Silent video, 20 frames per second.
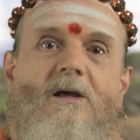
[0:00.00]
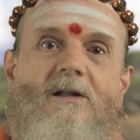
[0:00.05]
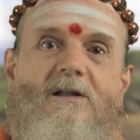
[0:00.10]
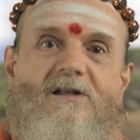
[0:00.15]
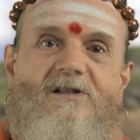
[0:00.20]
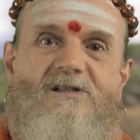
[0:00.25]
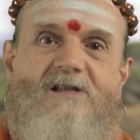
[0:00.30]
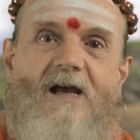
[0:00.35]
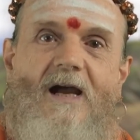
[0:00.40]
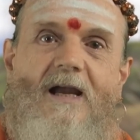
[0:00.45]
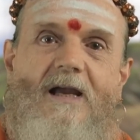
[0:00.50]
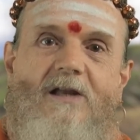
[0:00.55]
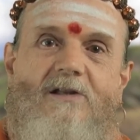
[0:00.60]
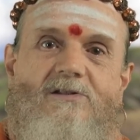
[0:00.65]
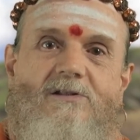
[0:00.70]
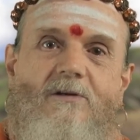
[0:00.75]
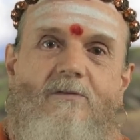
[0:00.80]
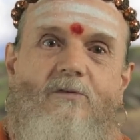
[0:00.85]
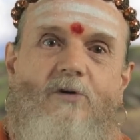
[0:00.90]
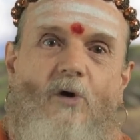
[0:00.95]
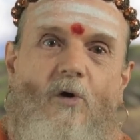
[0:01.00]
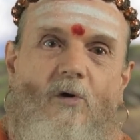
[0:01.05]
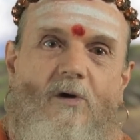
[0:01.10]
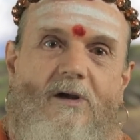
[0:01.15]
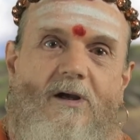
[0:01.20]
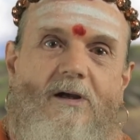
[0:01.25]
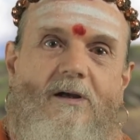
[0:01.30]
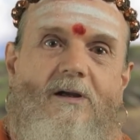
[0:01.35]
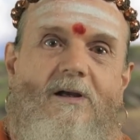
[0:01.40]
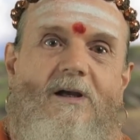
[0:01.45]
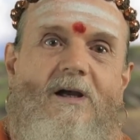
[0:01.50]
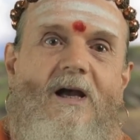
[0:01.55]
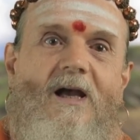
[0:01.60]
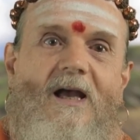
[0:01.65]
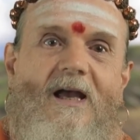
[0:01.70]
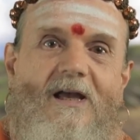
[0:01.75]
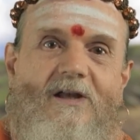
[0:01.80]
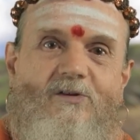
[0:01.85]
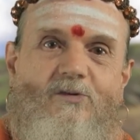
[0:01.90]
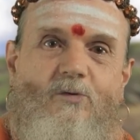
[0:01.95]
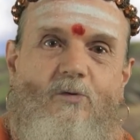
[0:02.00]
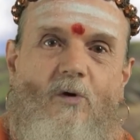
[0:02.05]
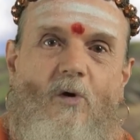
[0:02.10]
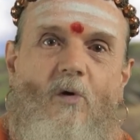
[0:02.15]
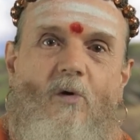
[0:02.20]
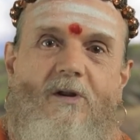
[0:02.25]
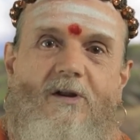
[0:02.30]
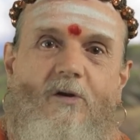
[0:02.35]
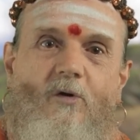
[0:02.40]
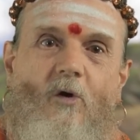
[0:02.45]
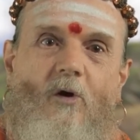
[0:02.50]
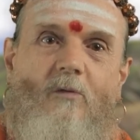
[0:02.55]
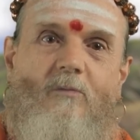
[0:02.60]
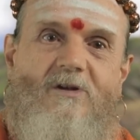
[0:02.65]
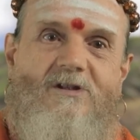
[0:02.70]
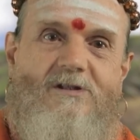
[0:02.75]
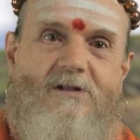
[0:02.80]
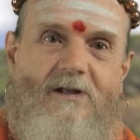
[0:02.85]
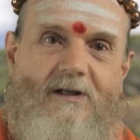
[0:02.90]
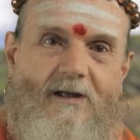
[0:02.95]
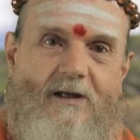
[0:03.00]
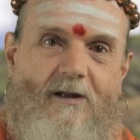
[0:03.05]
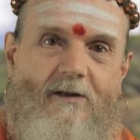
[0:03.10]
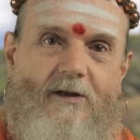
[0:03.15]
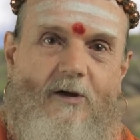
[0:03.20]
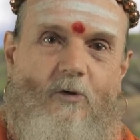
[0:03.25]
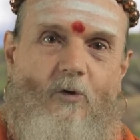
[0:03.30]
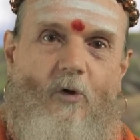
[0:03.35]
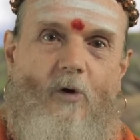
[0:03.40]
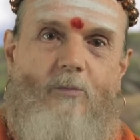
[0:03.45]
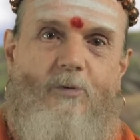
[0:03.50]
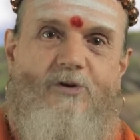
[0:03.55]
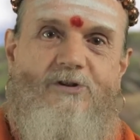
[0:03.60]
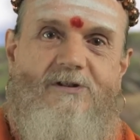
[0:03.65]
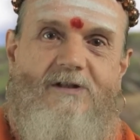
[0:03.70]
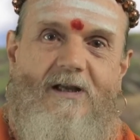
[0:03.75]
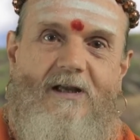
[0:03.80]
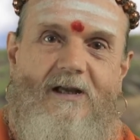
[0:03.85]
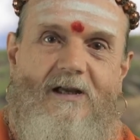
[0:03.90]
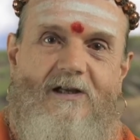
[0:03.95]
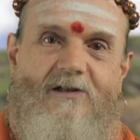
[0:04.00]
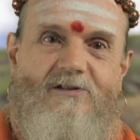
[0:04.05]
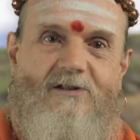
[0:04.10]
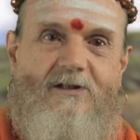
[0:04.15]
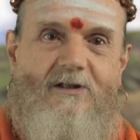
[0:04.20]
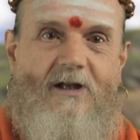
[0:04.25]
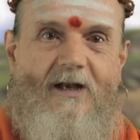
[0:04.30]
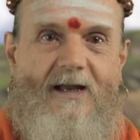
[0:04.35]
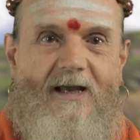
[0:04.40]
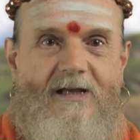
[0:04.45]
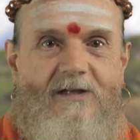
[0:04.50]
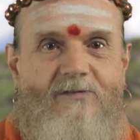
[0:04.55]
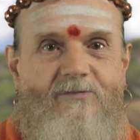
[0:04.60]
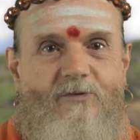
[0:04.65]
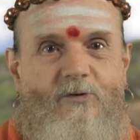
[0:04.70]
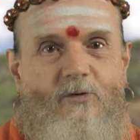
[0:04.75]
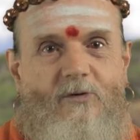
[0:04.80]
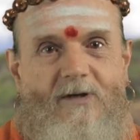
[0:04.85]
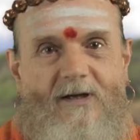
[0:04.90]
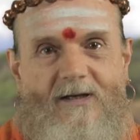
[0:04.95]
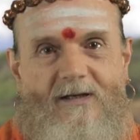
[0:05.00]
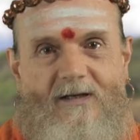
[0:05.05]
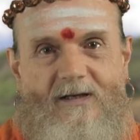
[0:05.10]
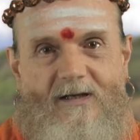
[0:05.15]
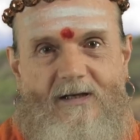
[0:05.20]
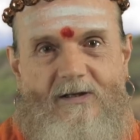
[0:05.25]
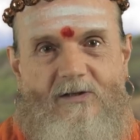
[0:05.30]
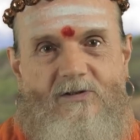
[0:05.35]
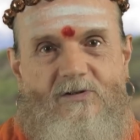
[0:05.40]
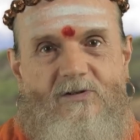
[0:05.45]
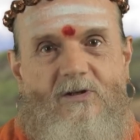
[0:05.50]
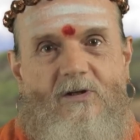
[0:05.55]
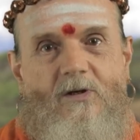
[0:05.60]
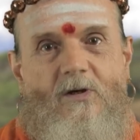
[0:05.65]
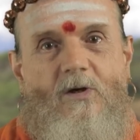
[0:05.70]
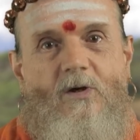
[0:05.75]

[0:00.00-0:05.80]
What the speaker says: The science of yoga has grown enormously on the global stage in the last few decades